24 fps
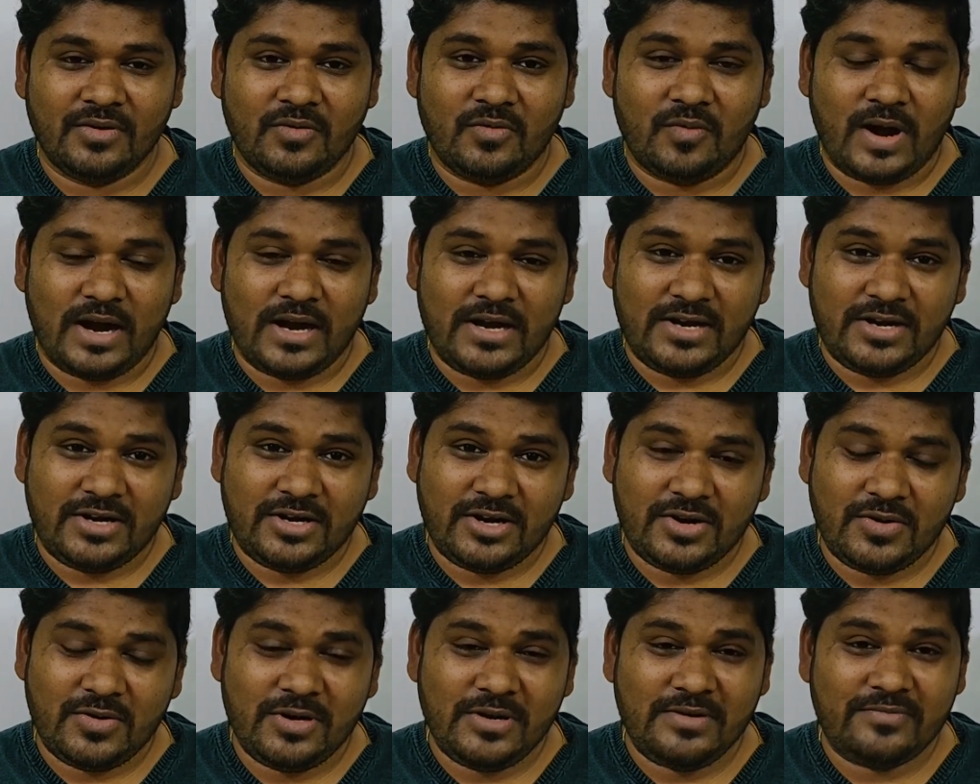
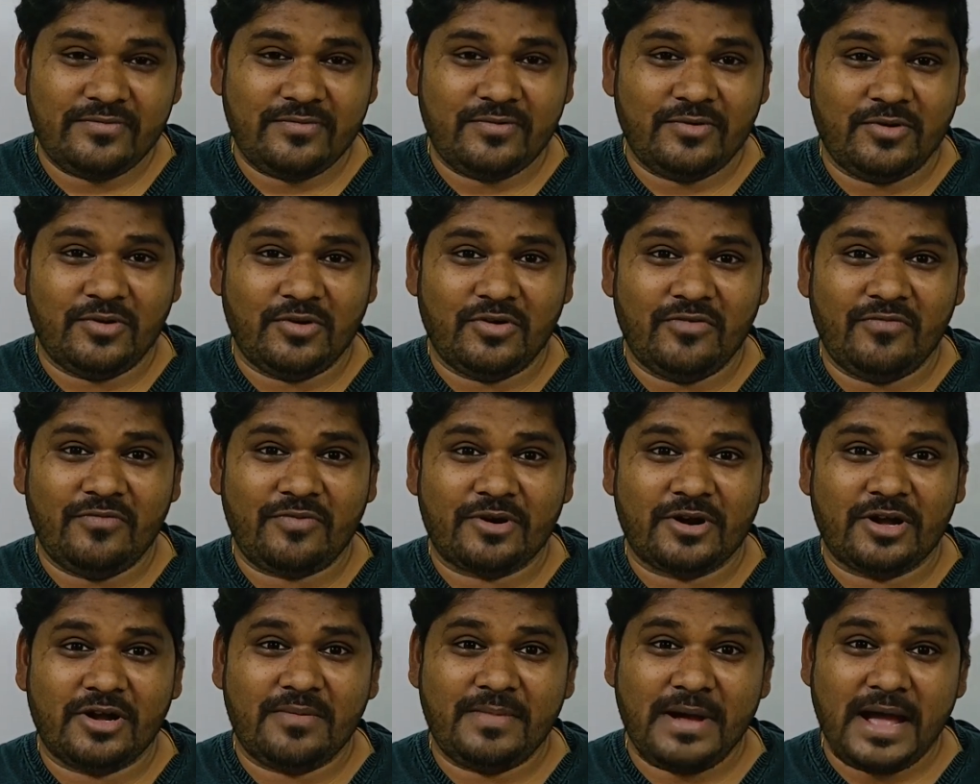Water will flow
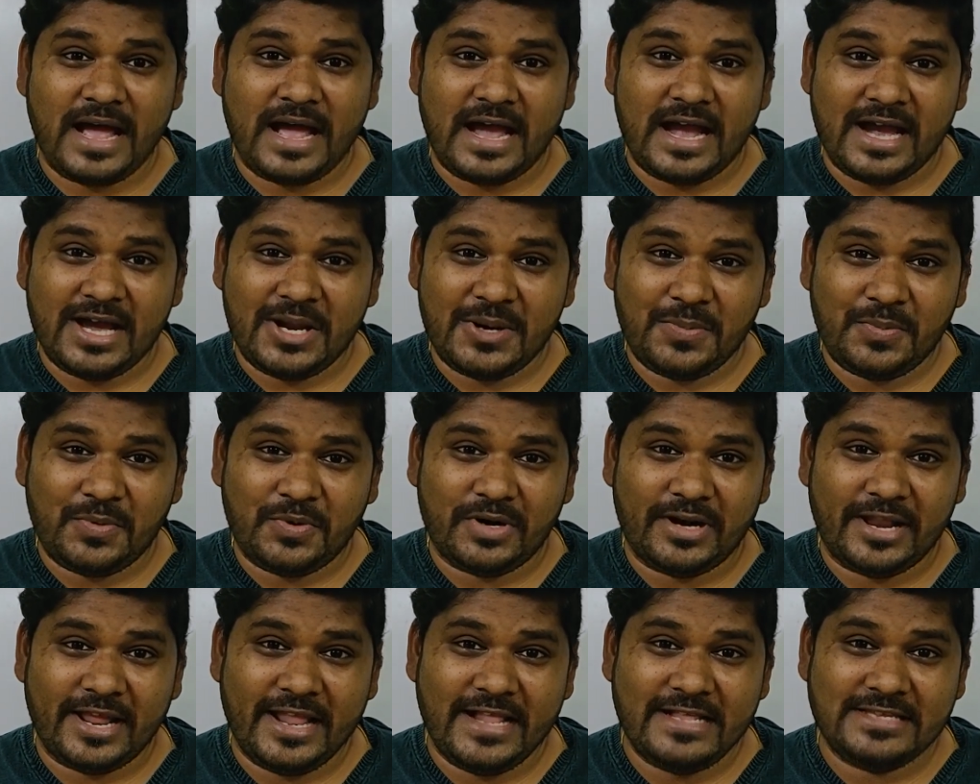from higher
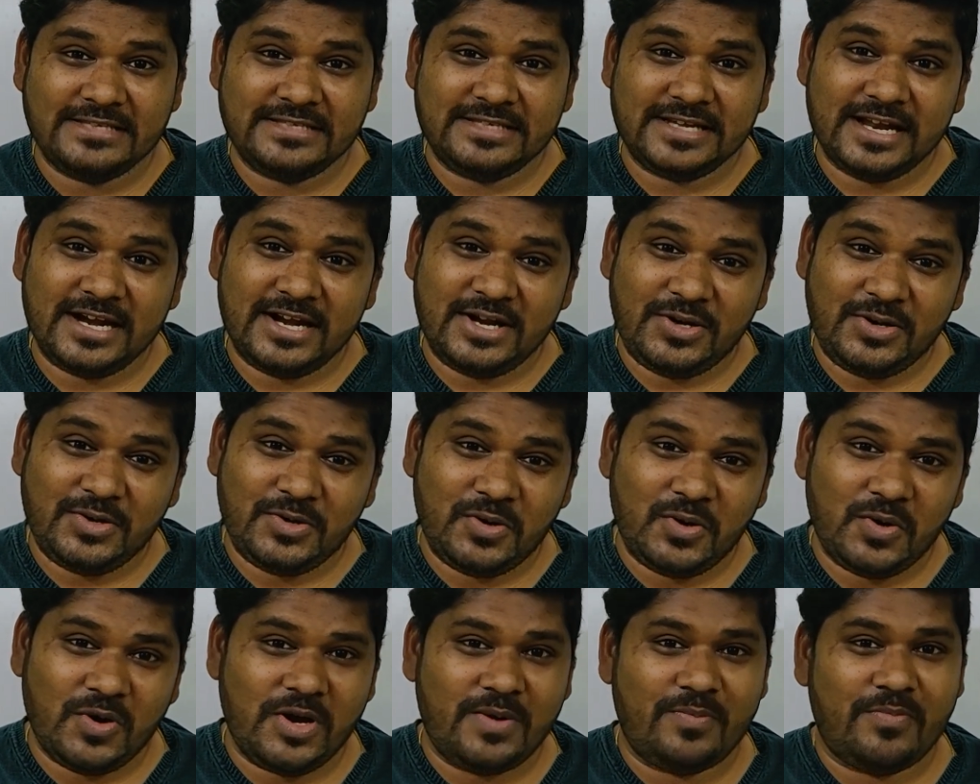potential
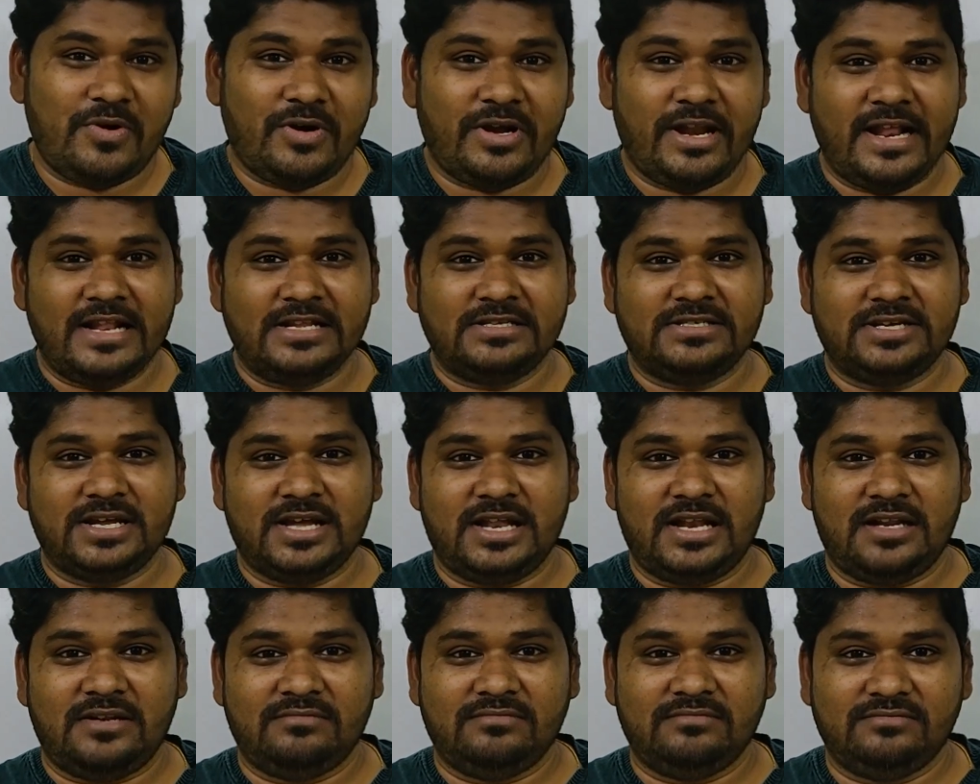to lower
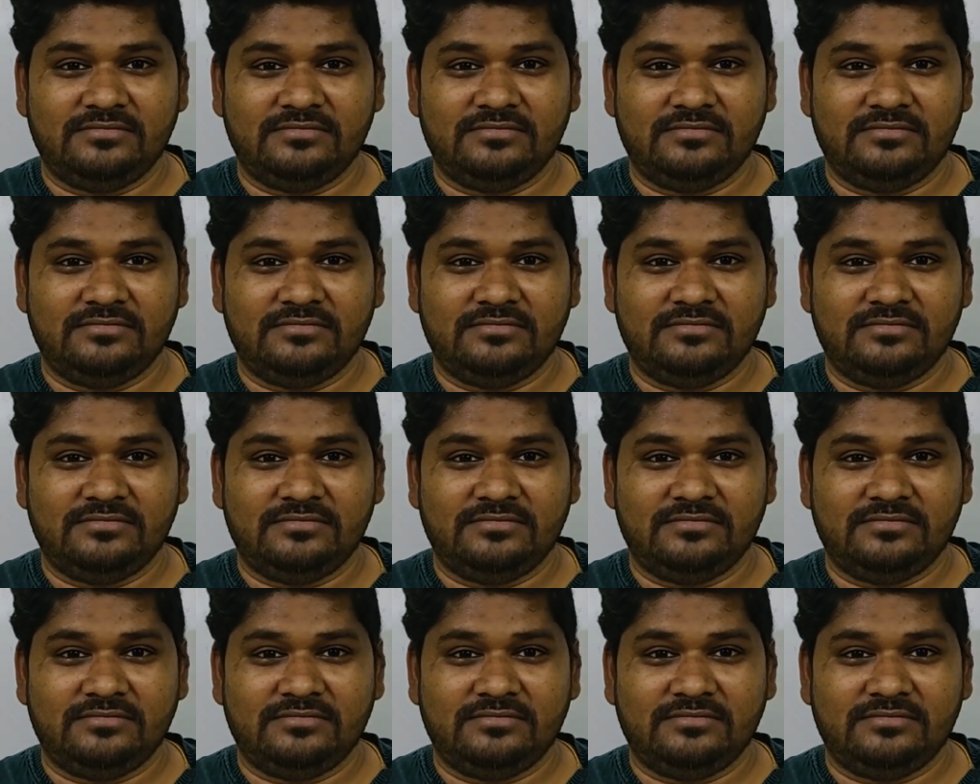potential.